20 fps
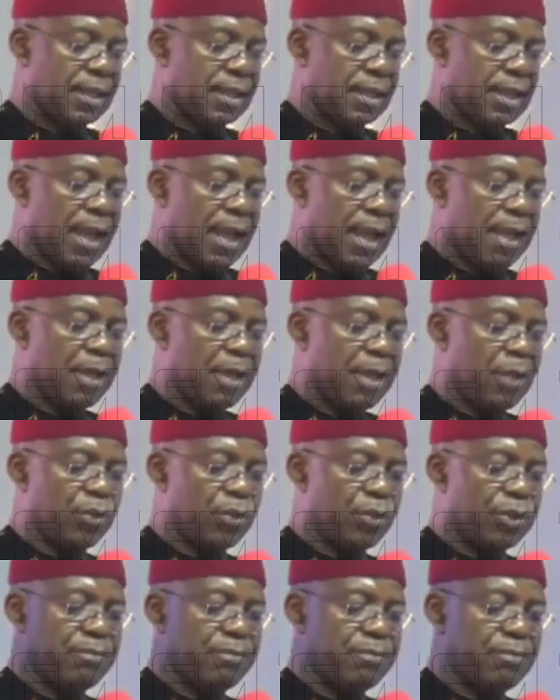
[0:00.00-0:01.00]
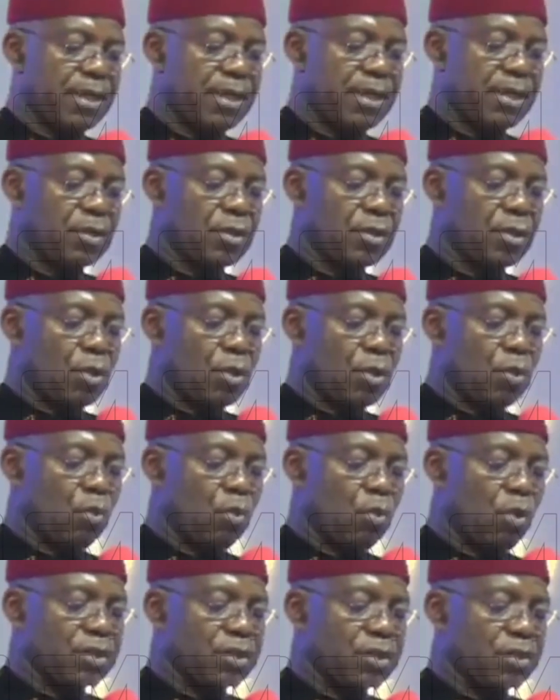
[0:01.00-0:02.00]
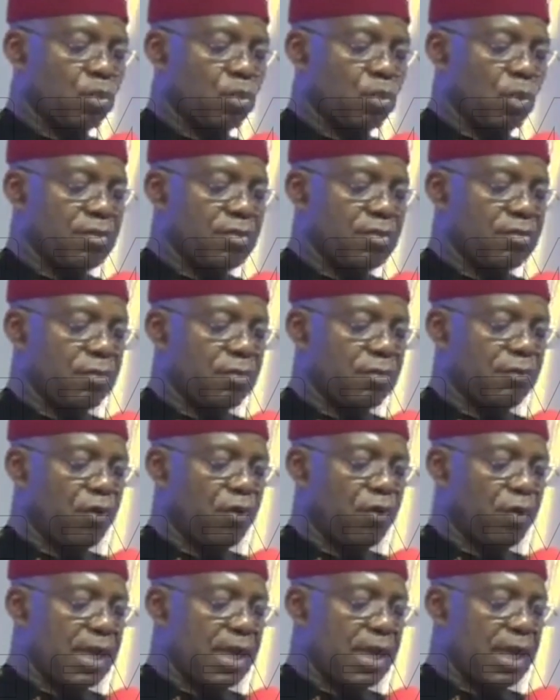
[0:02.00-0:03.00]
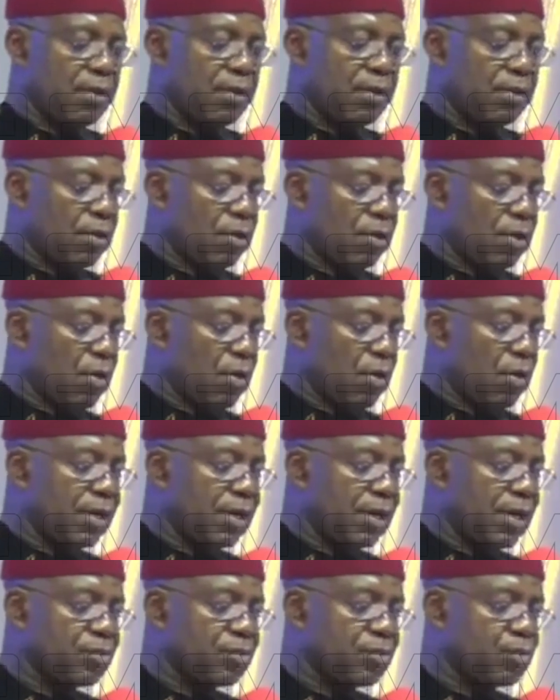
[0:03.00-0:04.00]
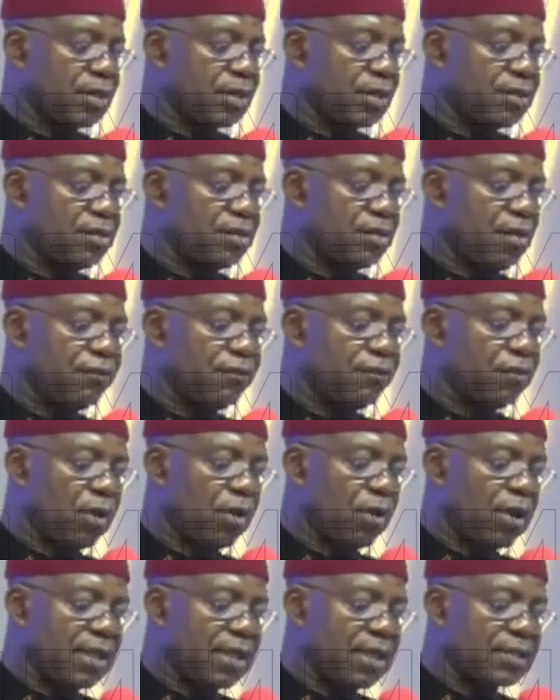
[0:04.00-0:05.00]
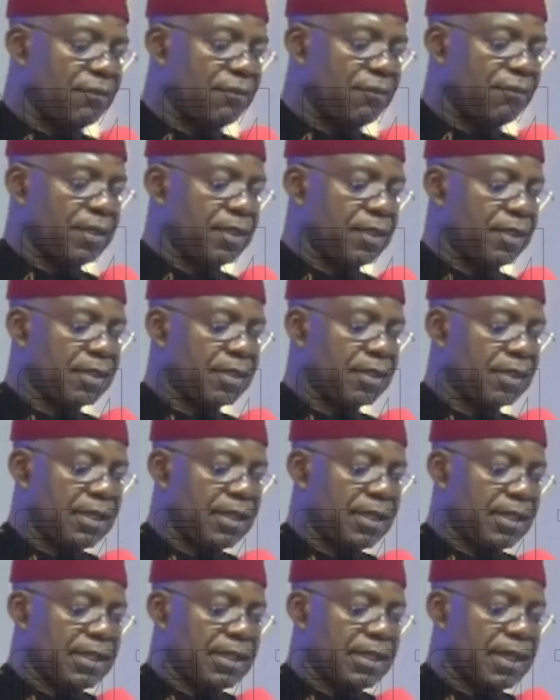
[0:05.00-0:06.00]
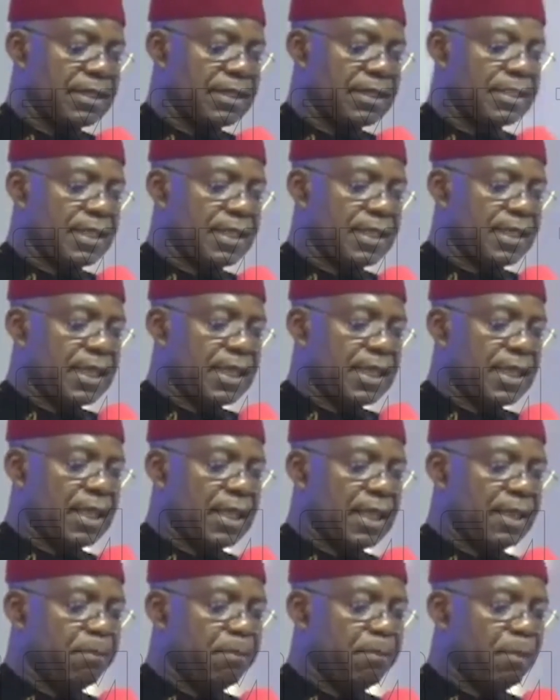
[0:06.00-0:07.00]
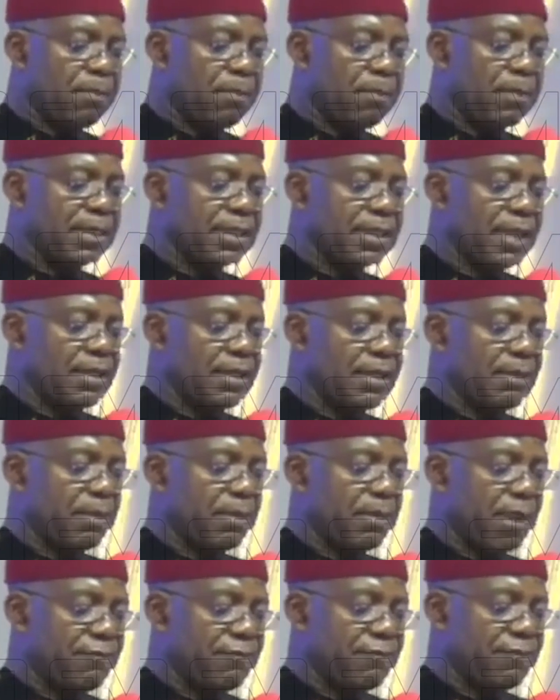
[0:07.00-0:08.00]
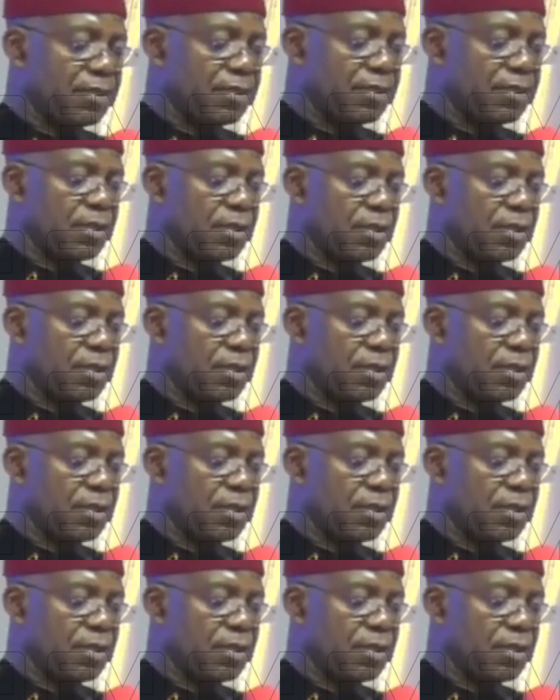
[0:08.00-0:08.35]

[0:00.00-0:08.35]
Abia will remain what it was before now unless we resolve collectively that in public and in private,